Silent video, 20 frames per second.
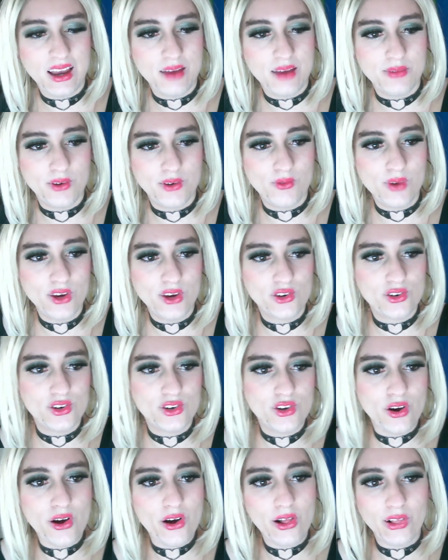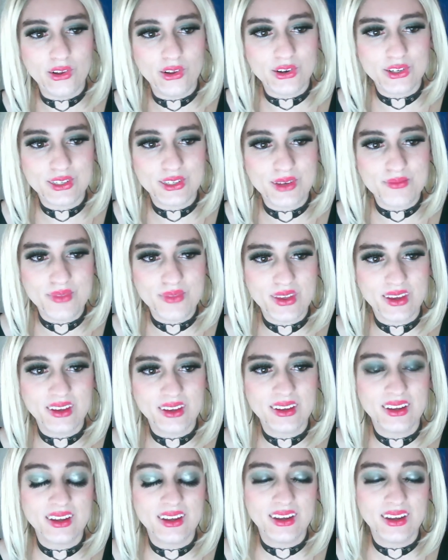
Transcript: a weird doll or something.